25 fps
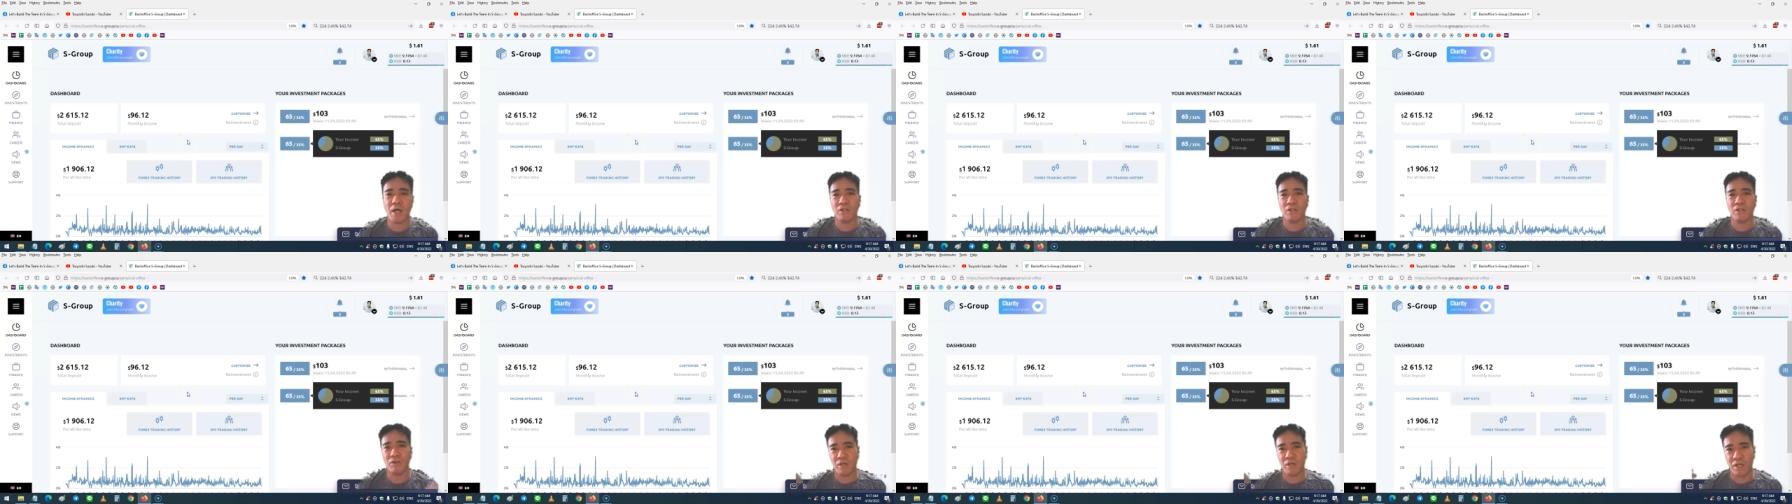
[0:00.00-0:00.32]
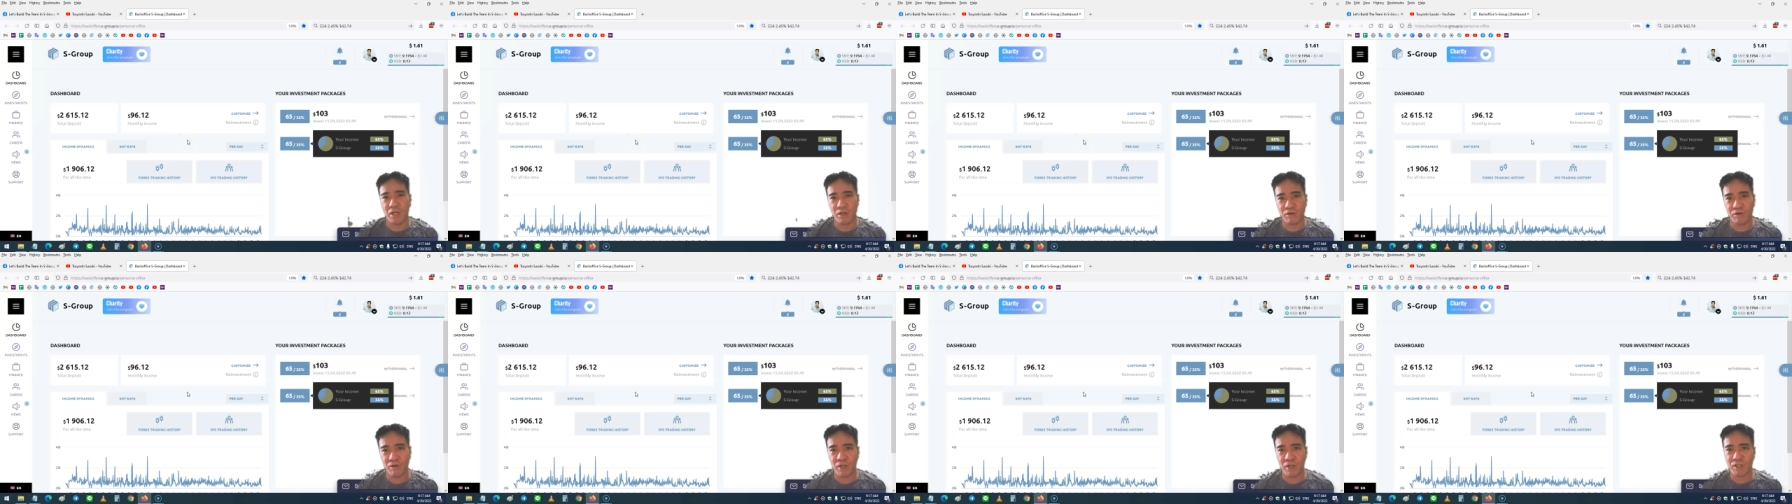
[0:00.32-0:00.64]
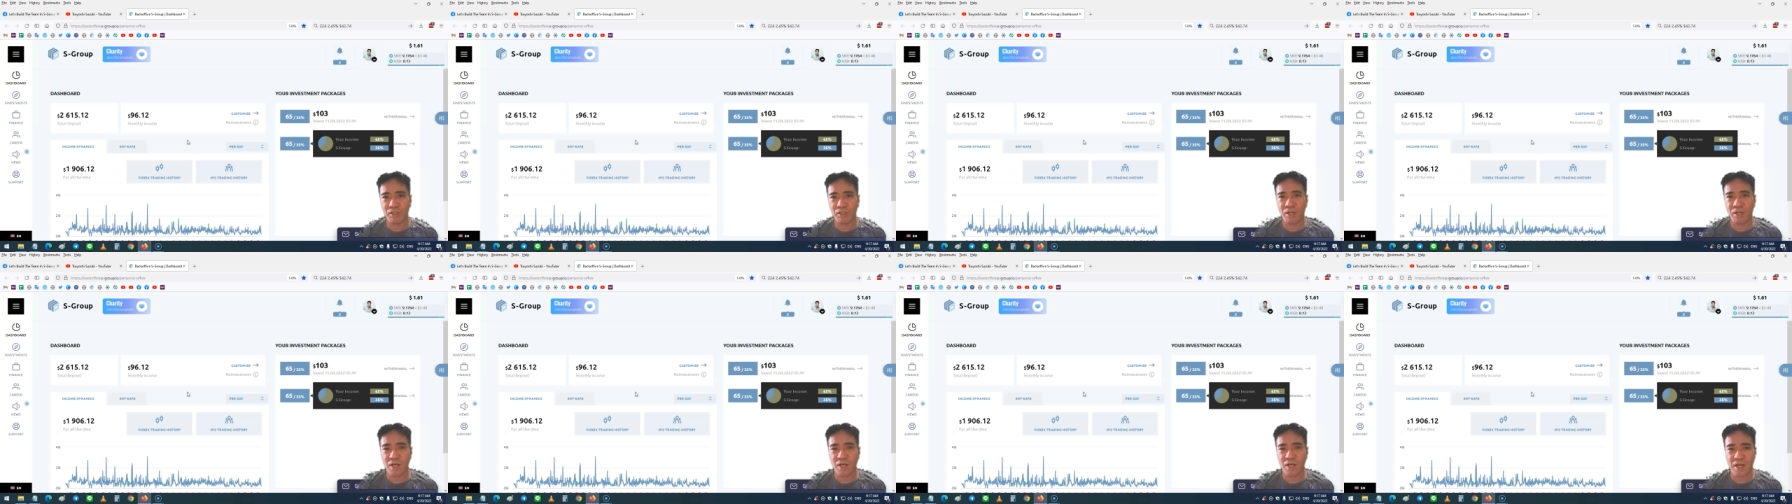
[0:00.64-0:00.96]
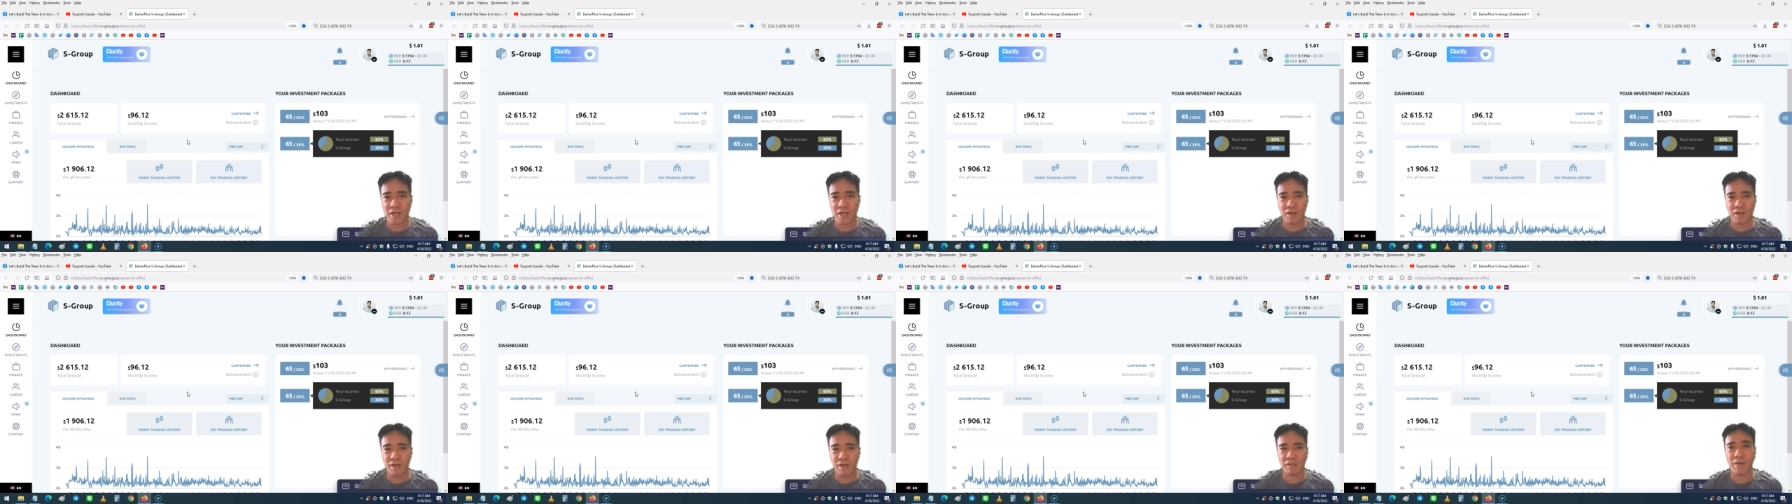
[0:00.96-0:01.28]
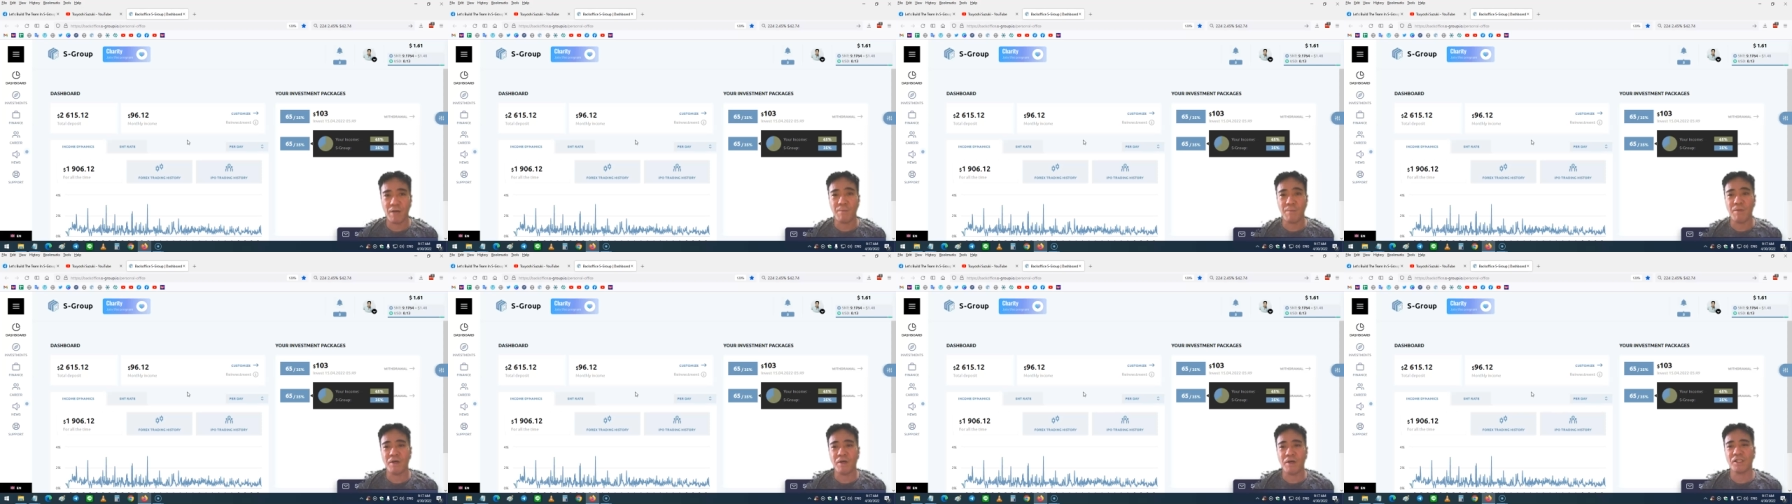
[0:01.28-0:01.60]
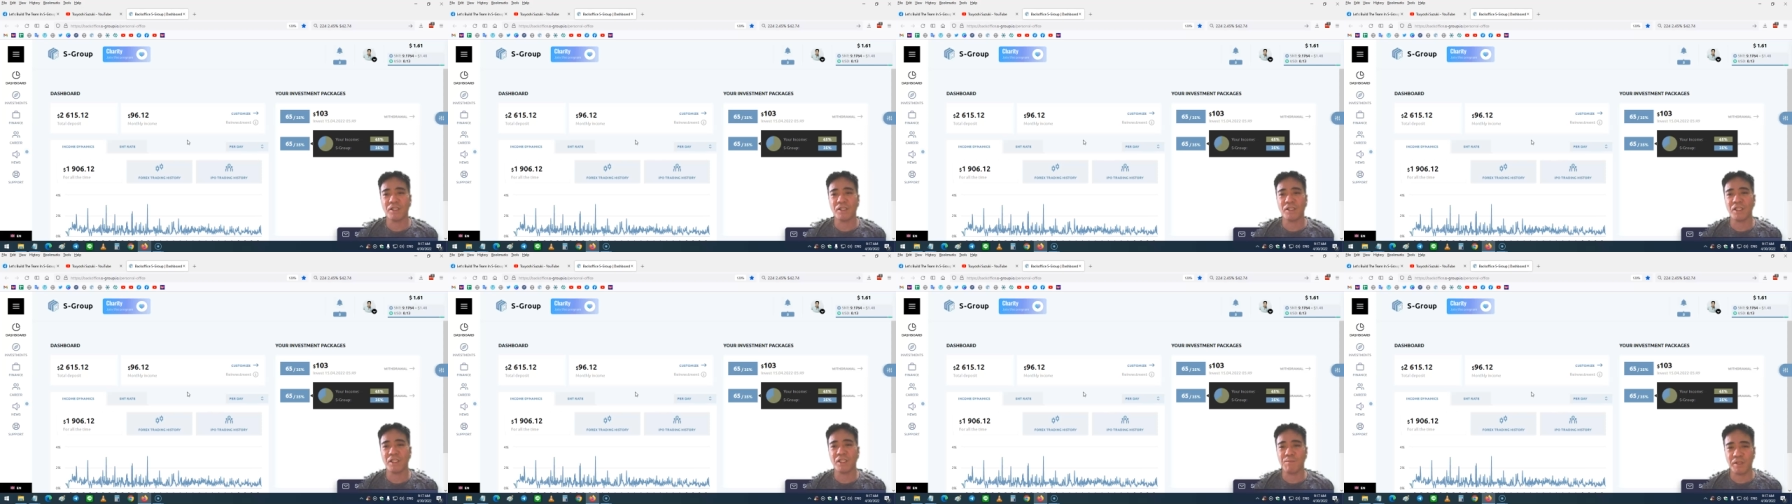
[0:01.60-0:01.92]
and you can create your account and
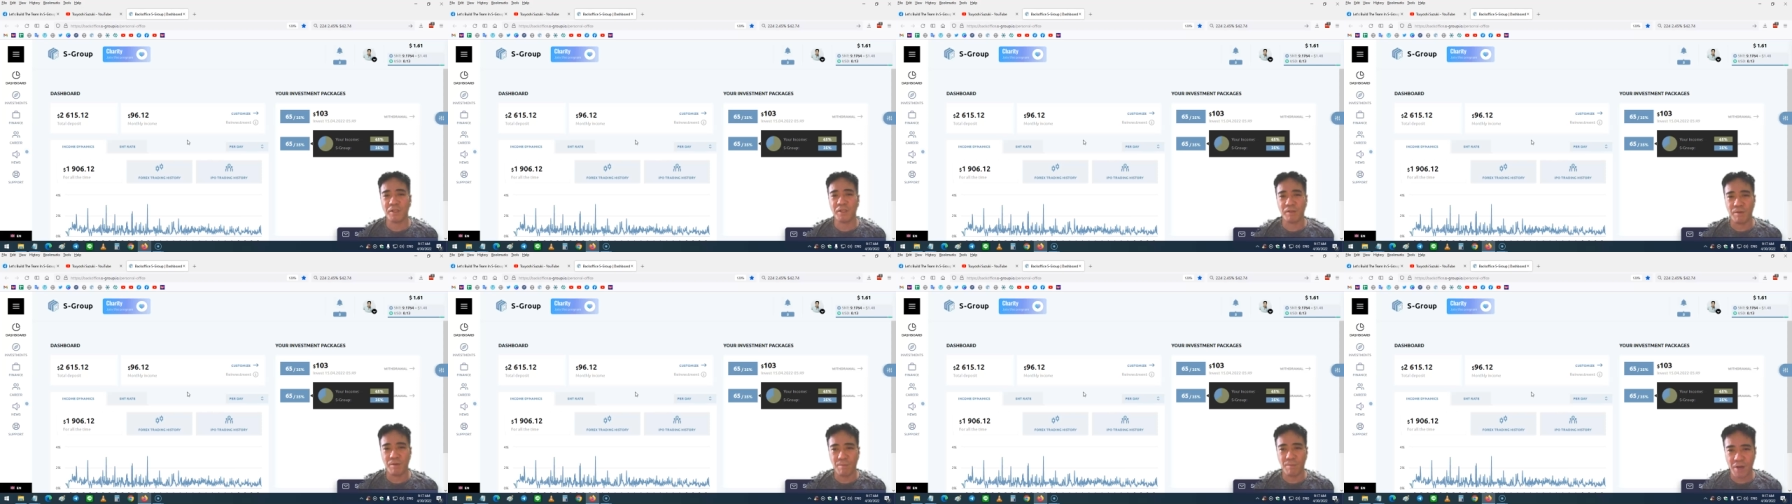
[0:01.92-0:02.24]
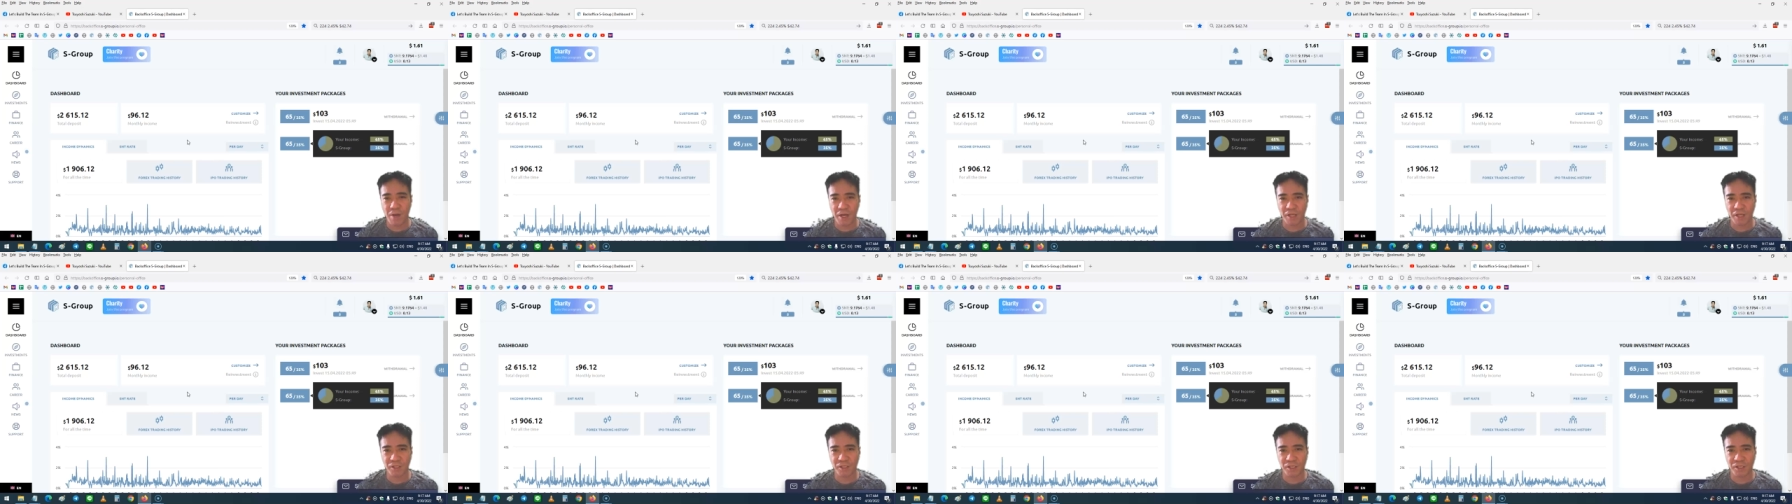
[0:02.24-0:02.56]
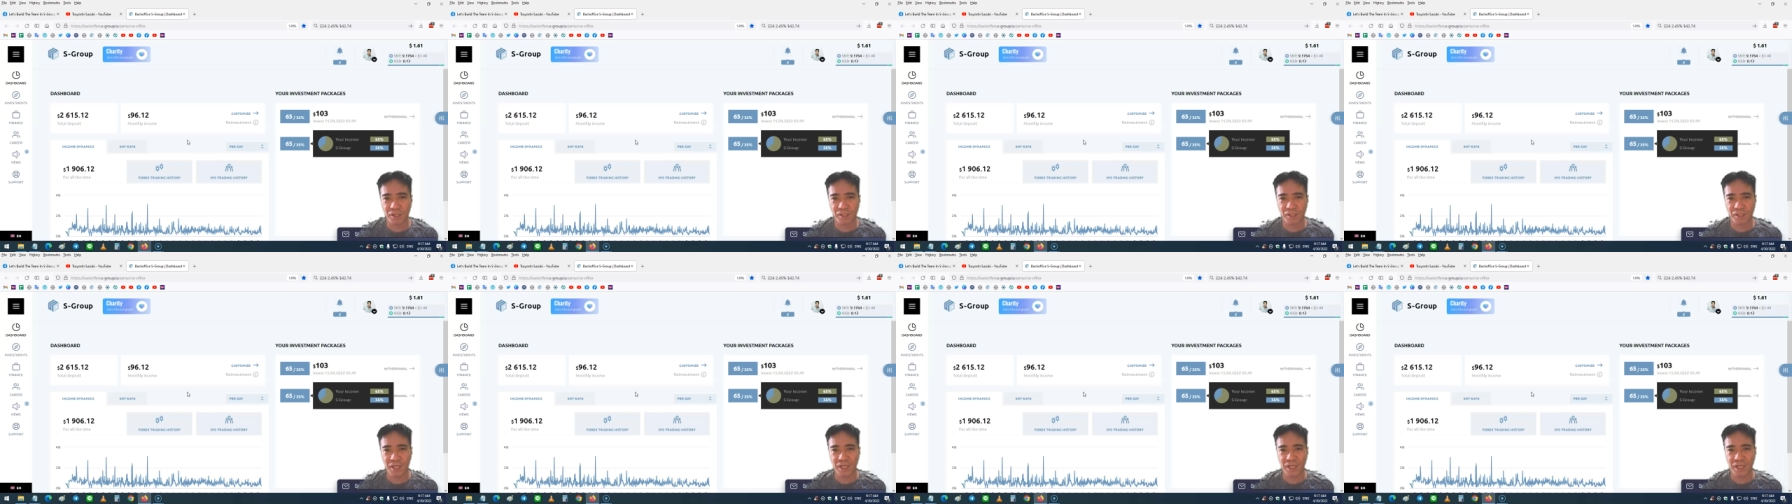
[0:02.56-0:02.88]
purchase investment packages